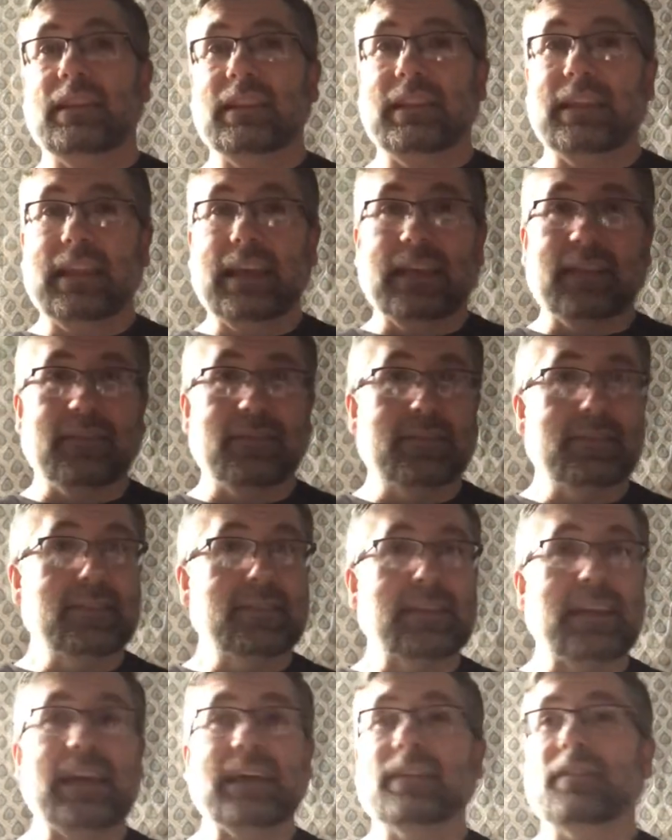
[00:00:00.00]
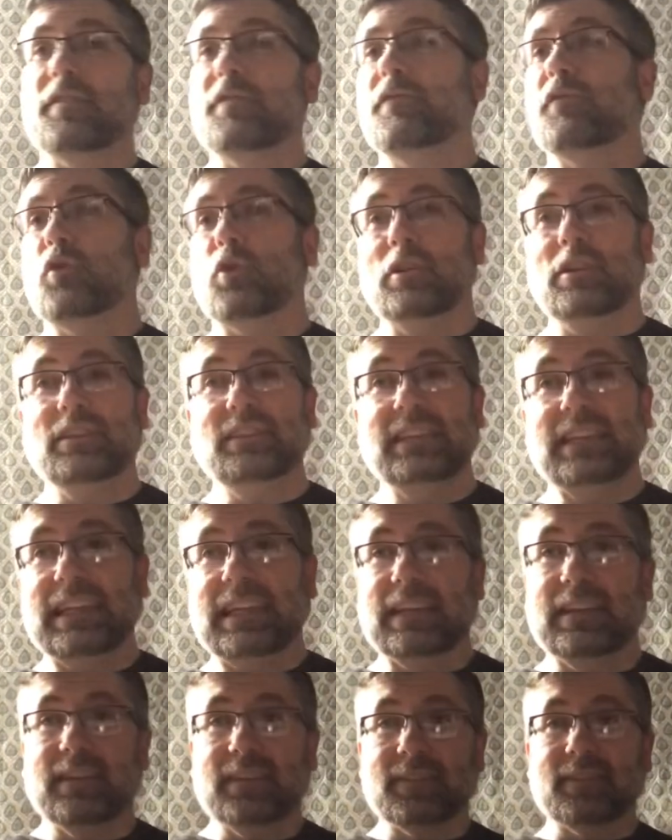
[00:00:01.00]
They'd say it's
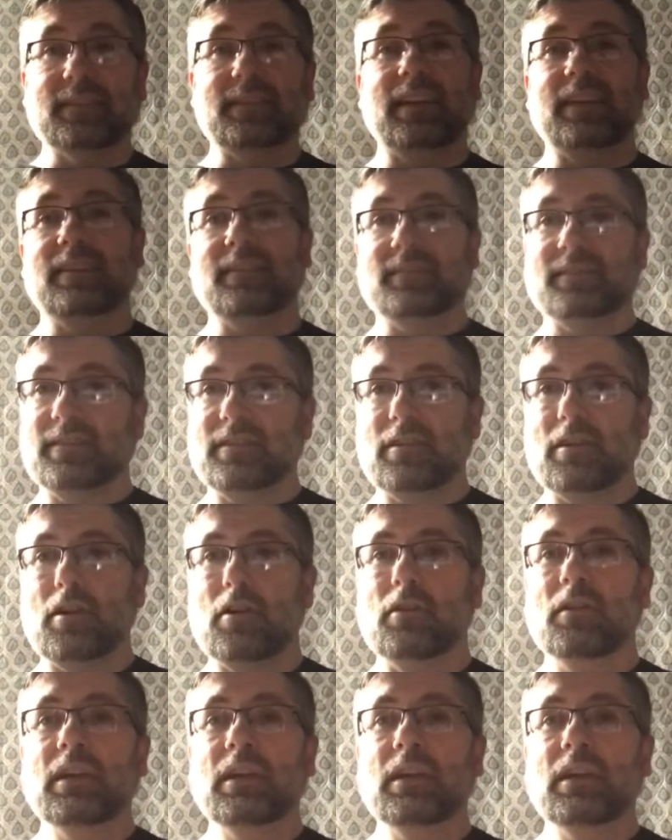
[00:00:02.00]
14 instead of 0.